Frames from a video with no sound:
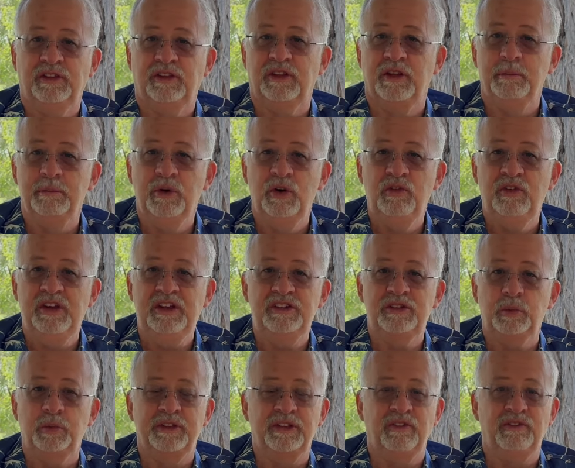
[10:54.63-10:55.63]
the
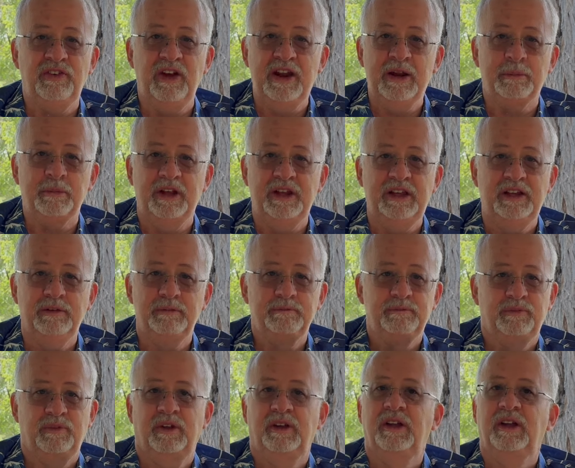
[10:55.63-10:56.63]
movies with the family,
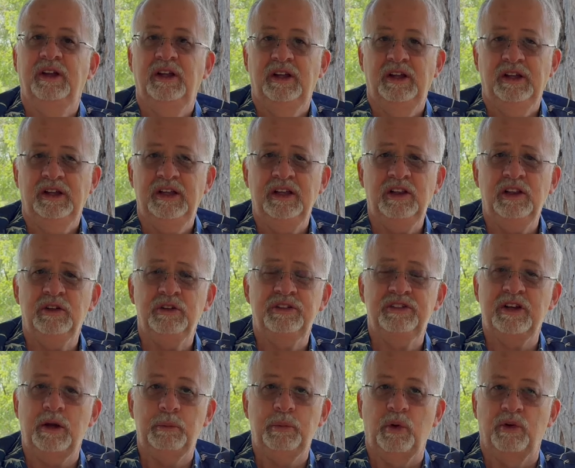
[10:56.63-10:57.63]
get a little
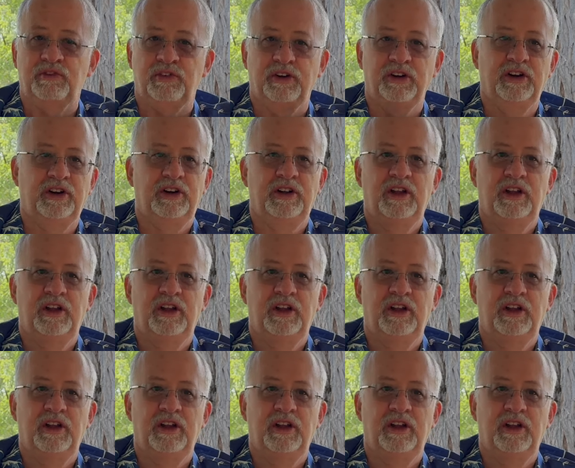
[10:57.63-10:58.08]
subwoofer.